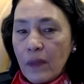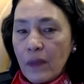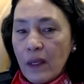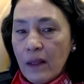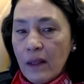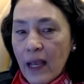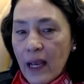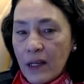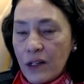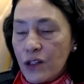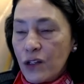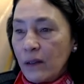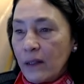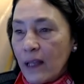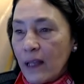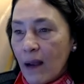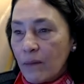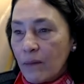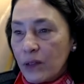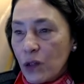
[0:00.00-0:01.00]
national
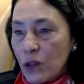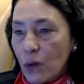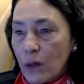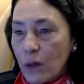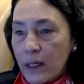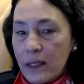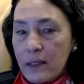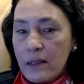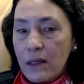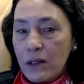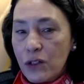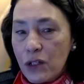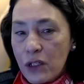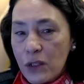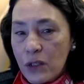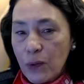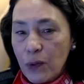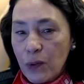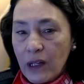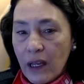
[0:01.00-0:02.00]
laboratories such as
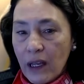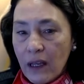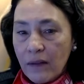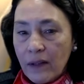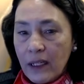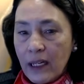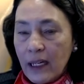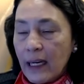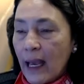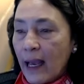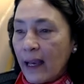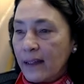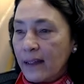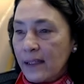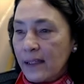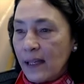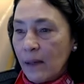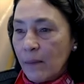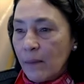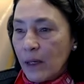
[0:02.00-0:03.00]
Brookhaven and
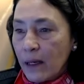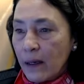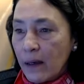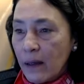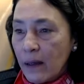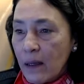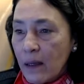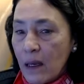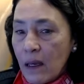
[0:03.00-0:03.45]
academia,